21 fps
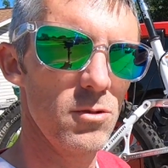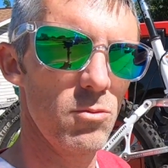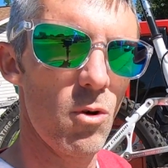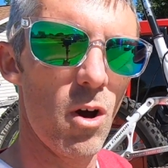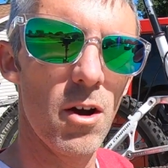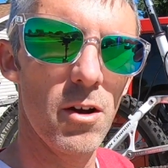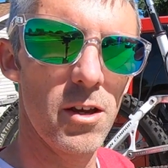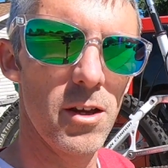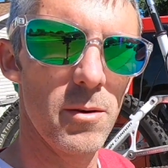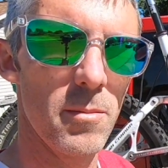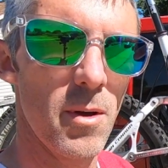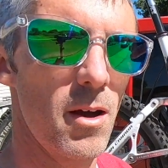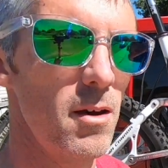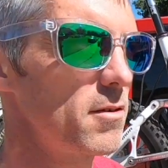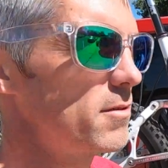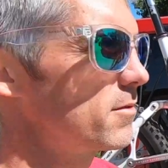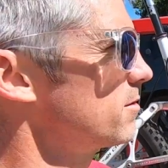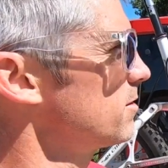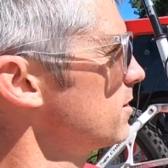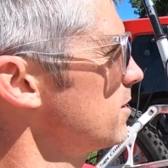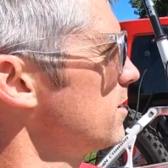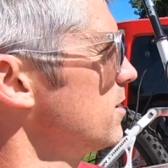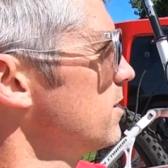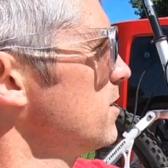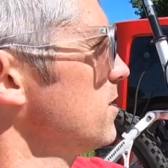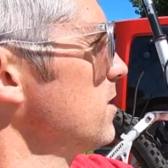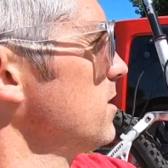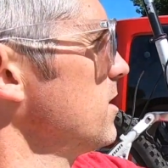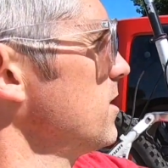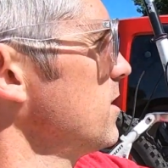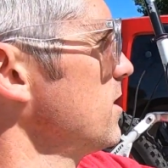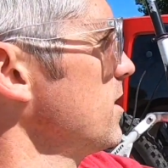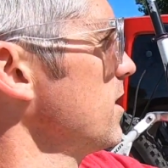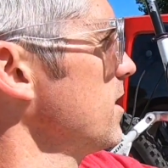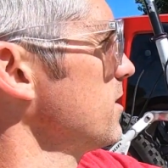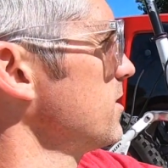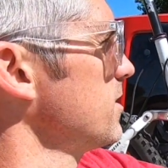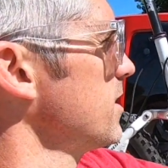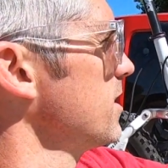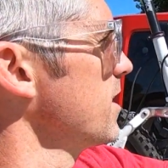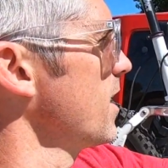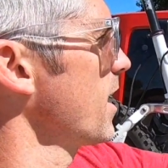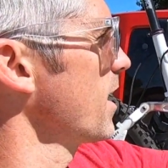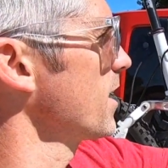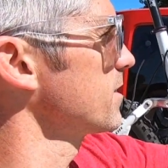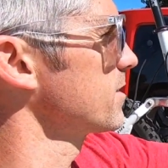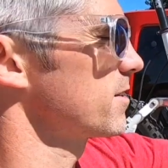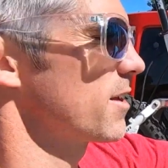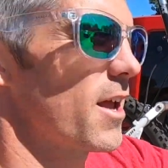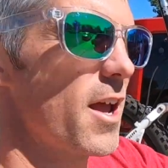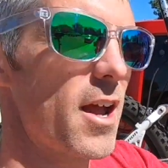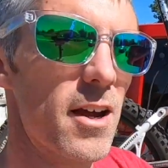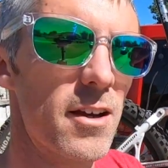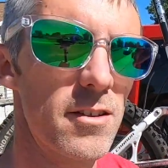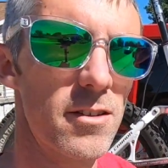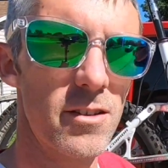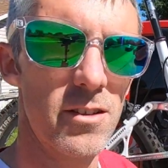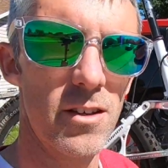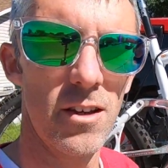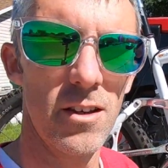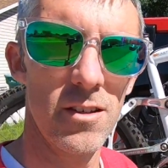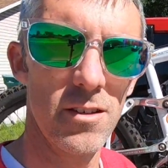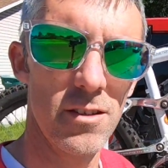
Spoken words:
Rocky Mountain ETSX